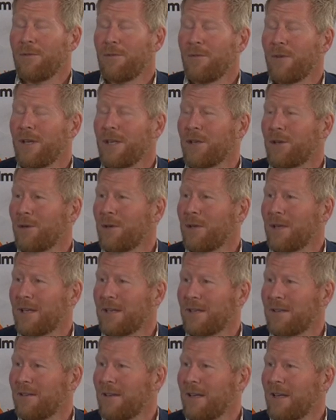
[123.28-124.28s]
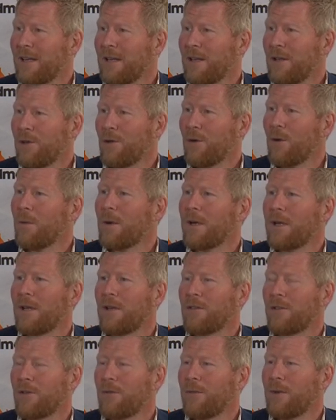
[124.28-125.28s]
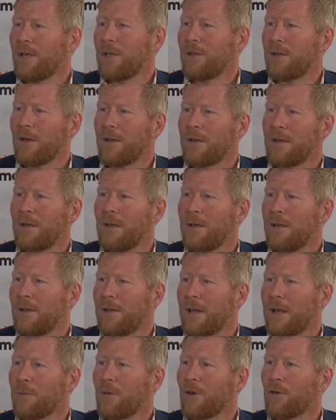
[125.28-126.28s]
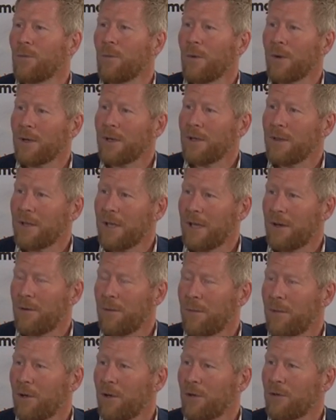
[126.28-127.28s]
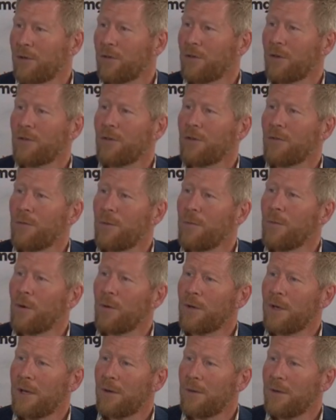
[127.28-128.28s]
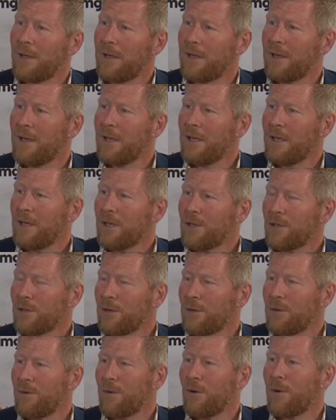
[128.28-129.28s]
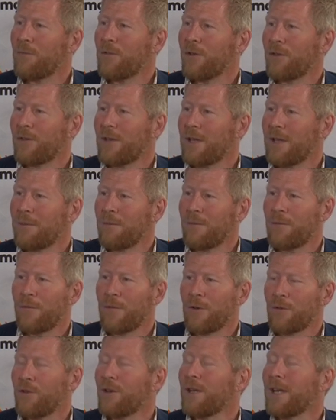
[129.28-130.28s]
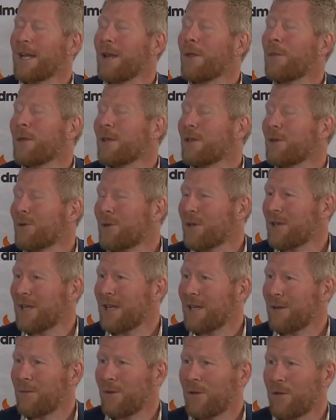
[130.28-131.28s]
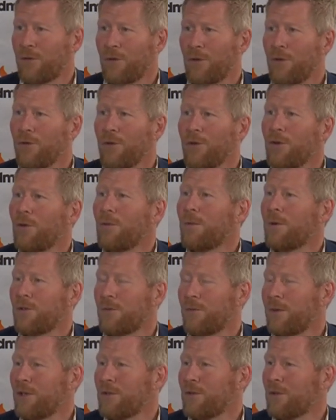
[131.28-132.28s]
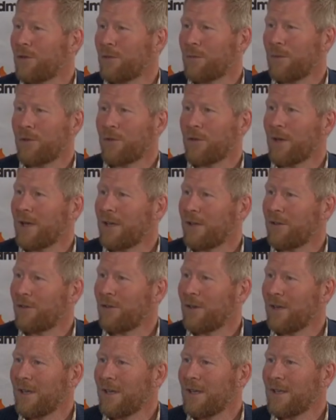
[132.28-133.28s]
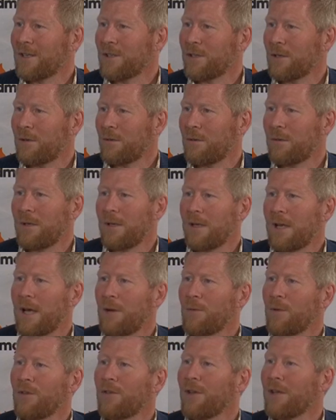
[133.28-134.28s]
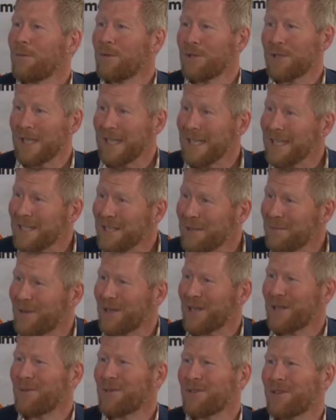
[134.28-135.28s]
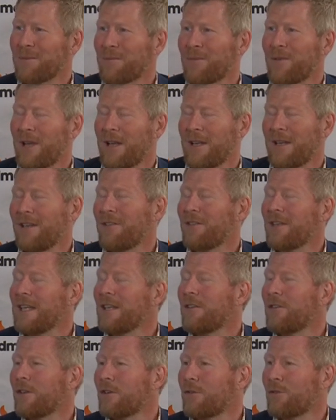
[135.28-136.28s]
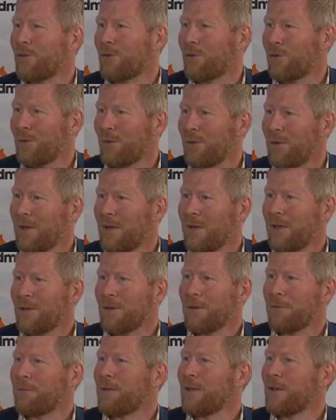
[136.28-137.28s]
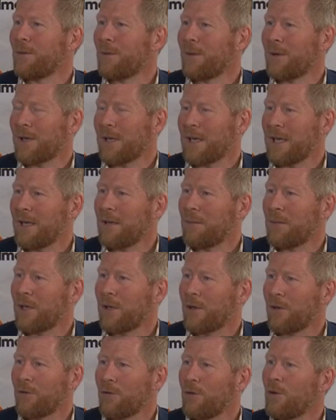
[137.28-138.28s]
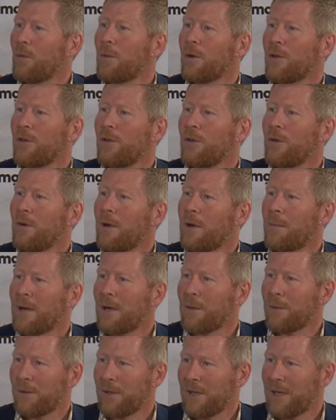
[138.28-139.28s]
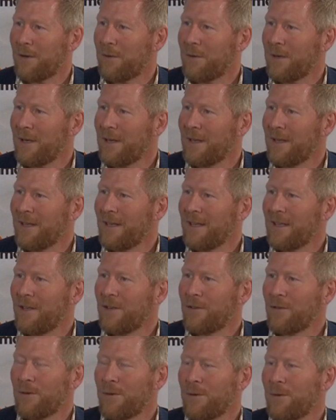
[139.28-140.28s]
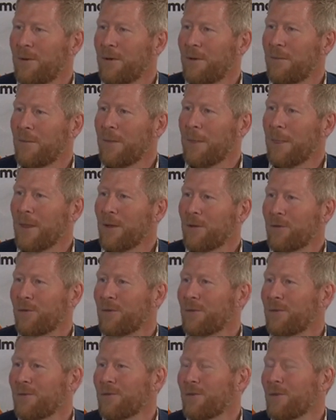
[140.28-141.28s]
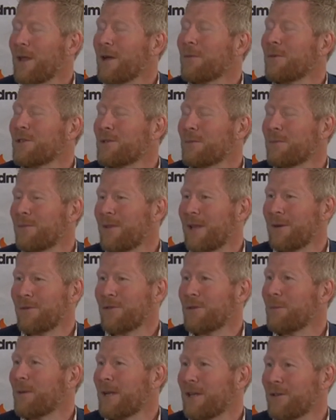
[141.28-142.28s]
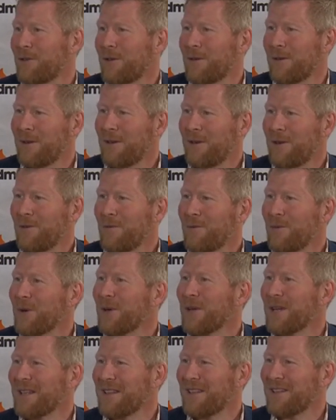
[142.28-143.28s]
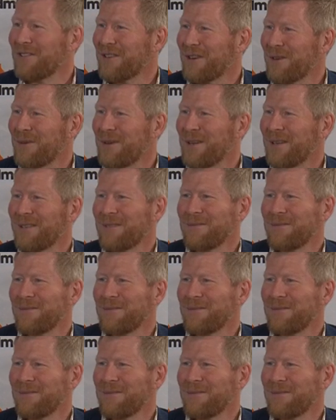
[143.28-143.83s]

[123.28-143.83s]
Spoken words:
really good, and no one else had really done that much work in the area because it's such a remote area. So obviously, virtually anything you did here was new, was research, was science. So I wouldn't say it was easy, but it was at least easier to do your field work here because no one knew about the area. So that was a pleasure working in this area.